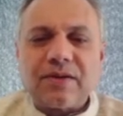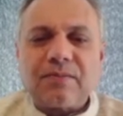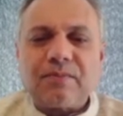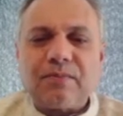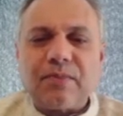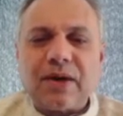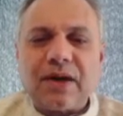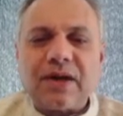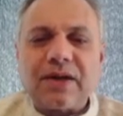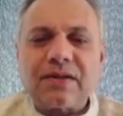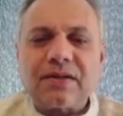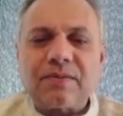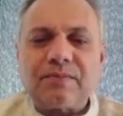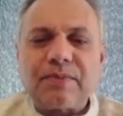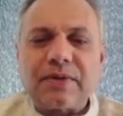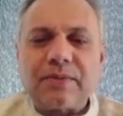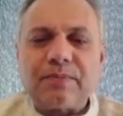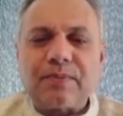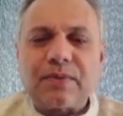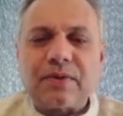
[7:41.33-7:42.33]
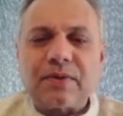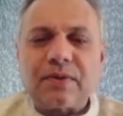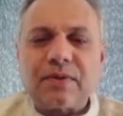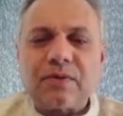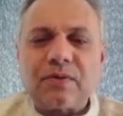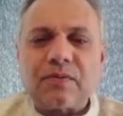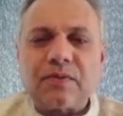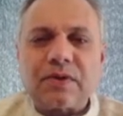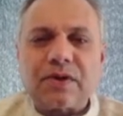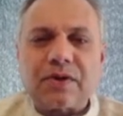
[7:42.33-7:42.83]
by the people
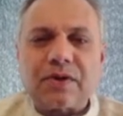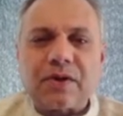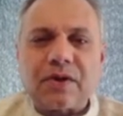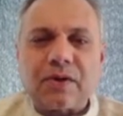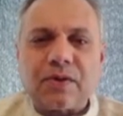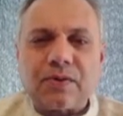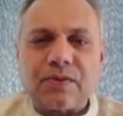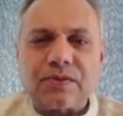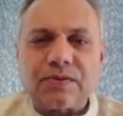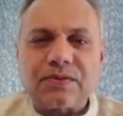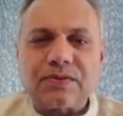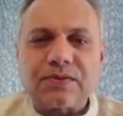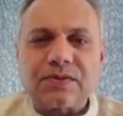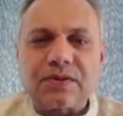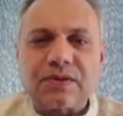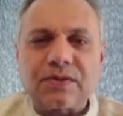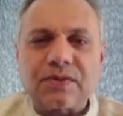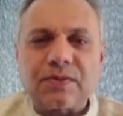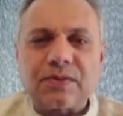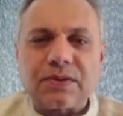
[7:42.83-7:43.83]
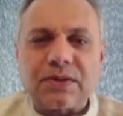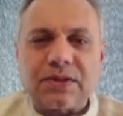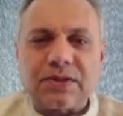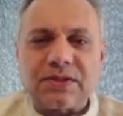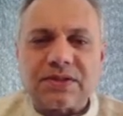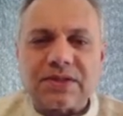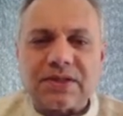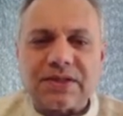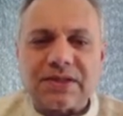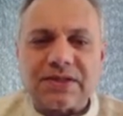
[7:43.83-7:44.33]
who were close to the
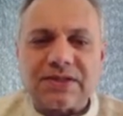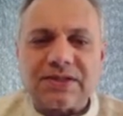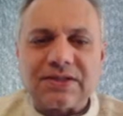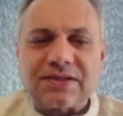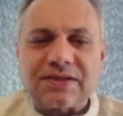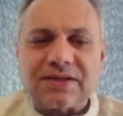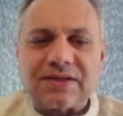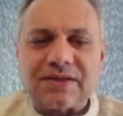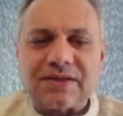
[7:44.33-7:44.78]
deceased.